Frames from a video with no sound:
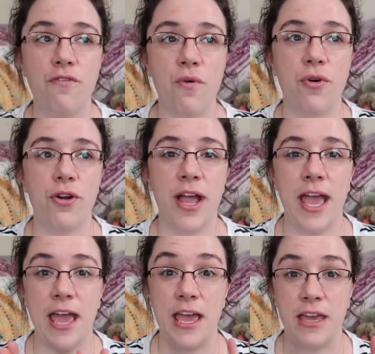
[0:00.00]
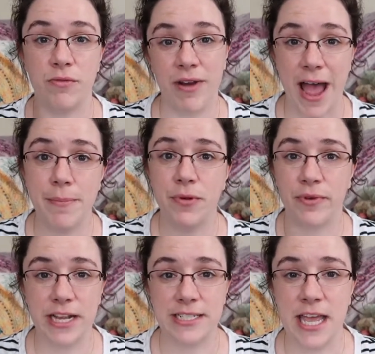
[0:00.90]
for a wrap, a
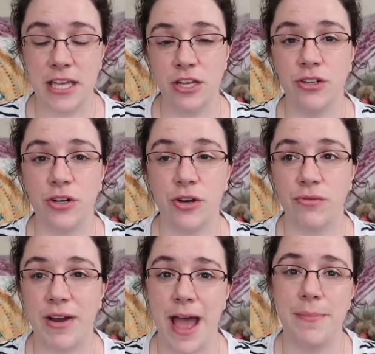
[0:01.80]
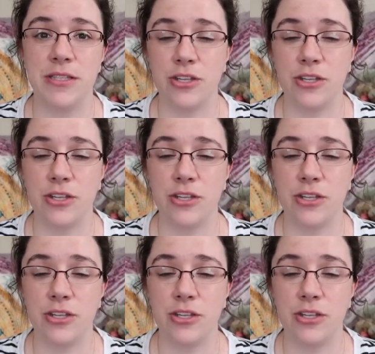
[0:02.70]
rectangular wrap.